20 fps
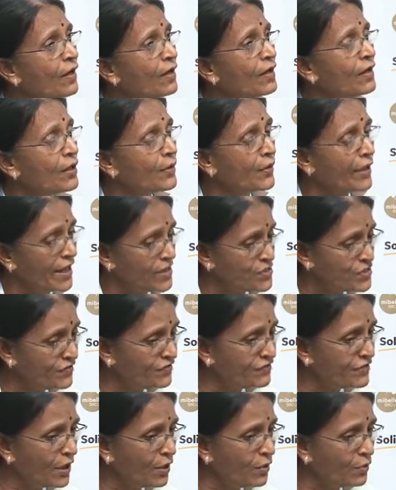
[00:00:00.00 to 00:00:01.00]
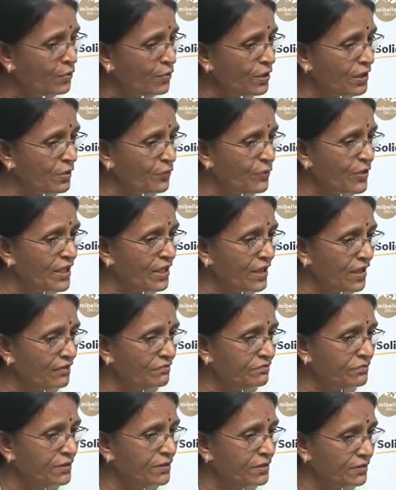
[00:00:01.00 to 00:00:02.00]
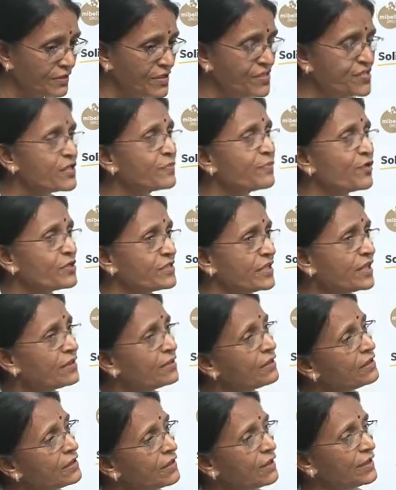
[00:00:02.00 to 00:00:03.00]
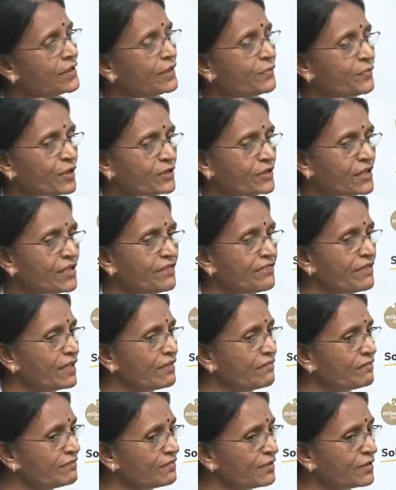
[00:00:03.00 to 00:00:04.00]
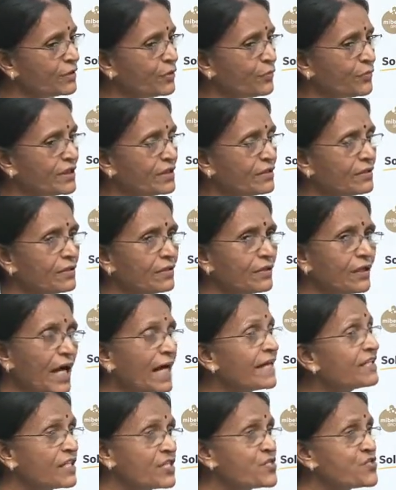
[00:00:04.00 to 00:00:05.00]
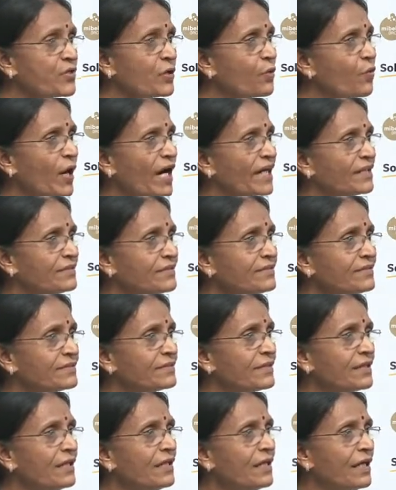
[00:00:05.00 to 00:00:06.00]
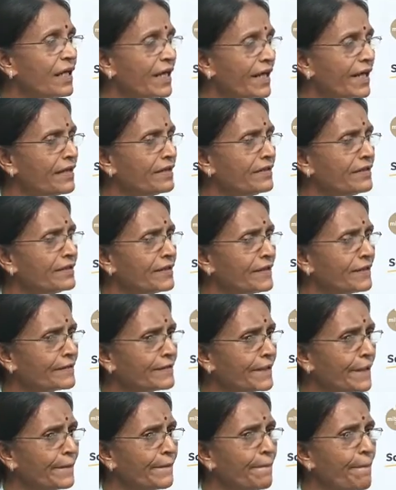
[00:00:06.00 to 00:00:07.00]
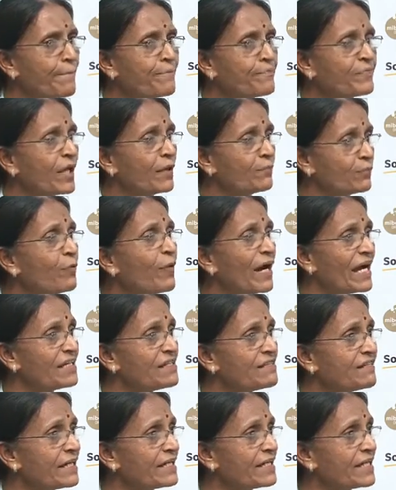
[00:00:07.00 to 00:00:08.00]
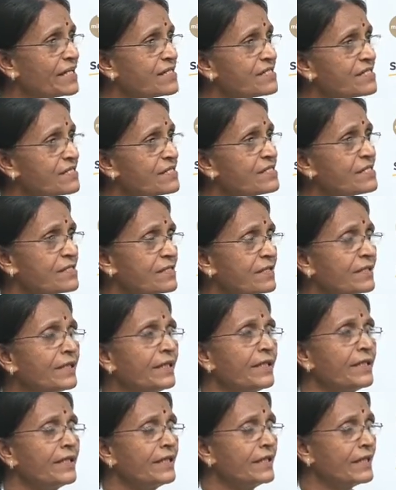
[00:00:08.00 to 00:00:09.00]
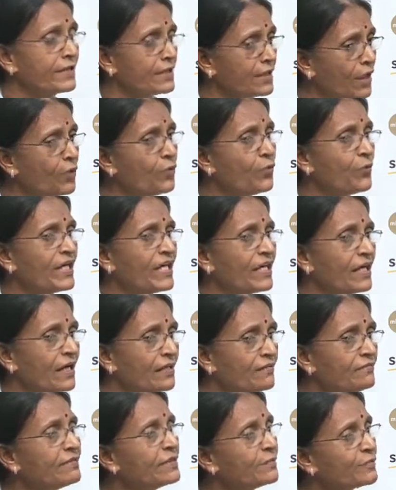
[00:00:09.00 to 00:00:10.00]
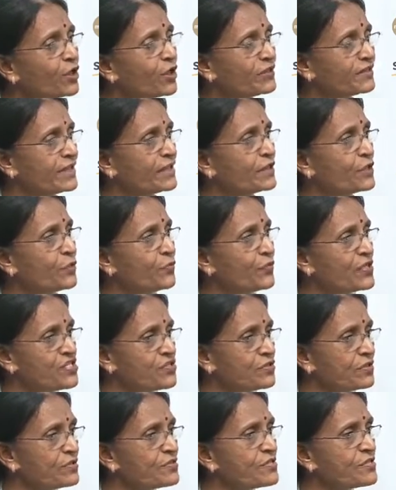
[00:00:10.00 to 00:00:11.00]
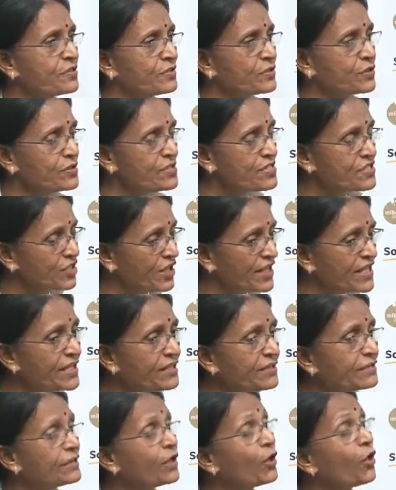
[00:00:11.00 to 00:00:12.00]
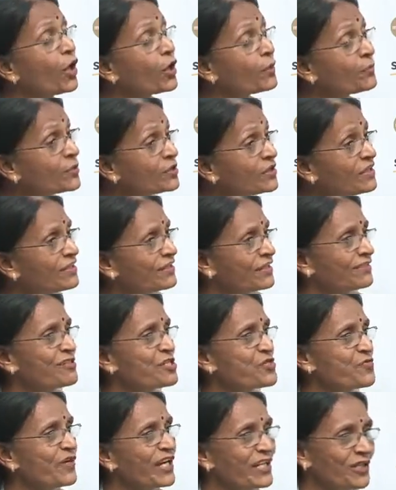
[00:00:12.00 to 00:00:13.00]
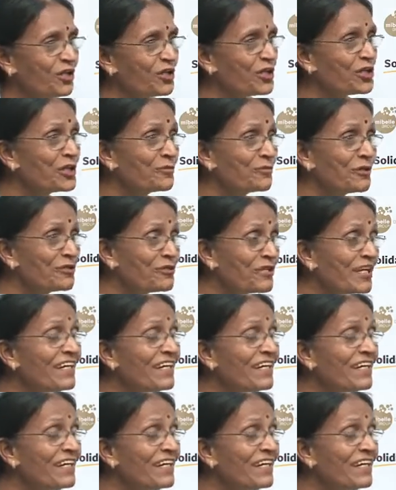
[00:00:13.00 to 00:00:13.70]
Now, as of now, we have a recent project. Earlier project, we have worked with the high tension wires and then mobile radiations. And now we have a project which is to study the hormonal levels. We are talking about